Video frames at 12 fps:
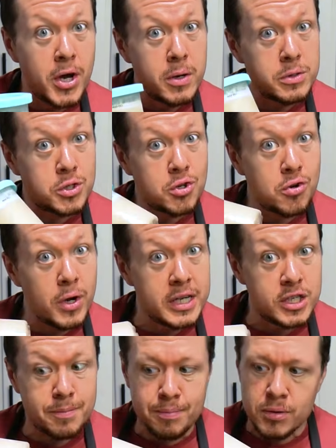Toast
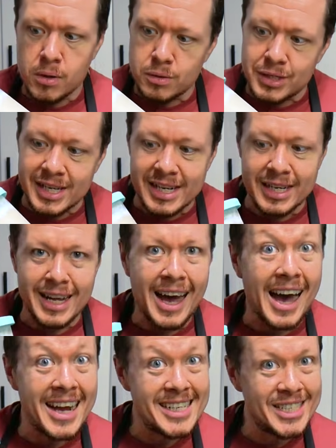Crunch Protein
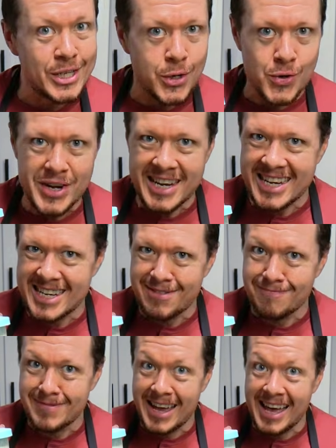Ice
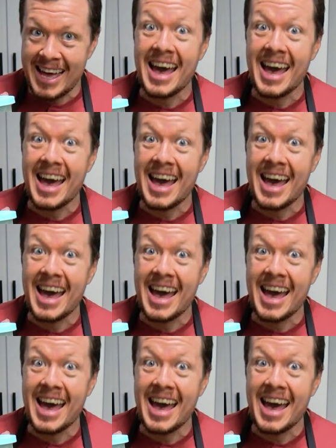Cream.